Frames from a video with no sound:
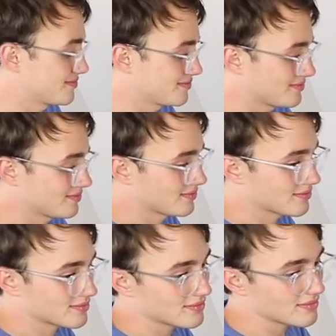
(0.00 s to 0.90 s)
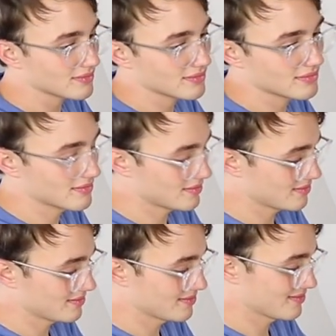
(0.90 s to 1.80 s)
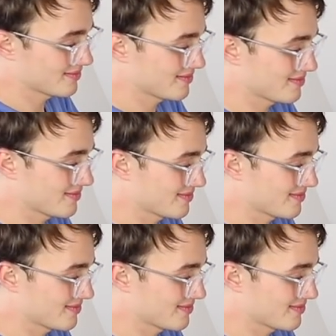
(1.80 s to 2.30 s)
No words are spoken by the person on screen.